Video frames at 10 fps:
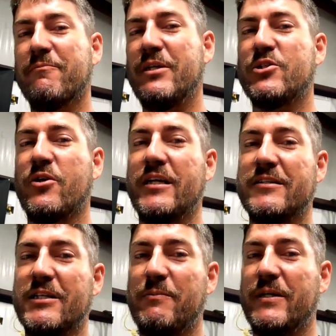be sure to hit
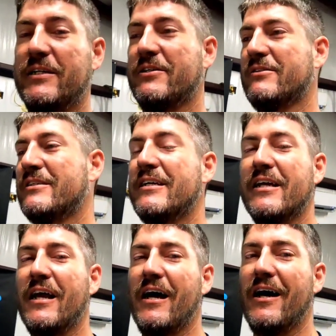us up here
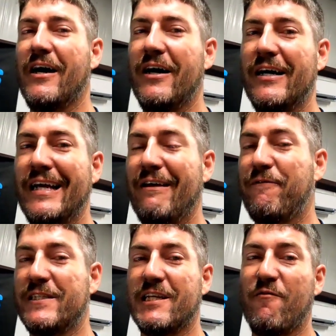at
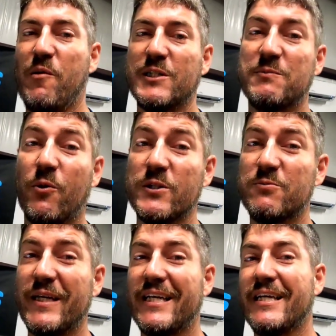57
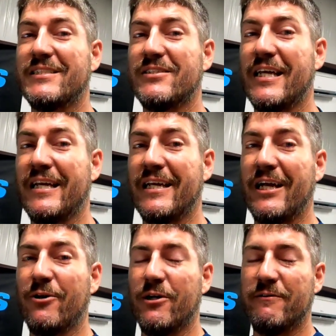Motorsports. We can get you taken
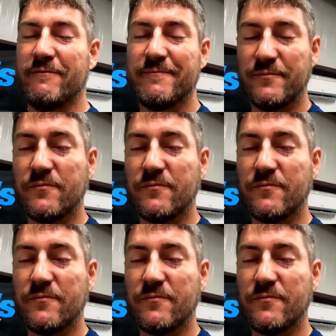care of.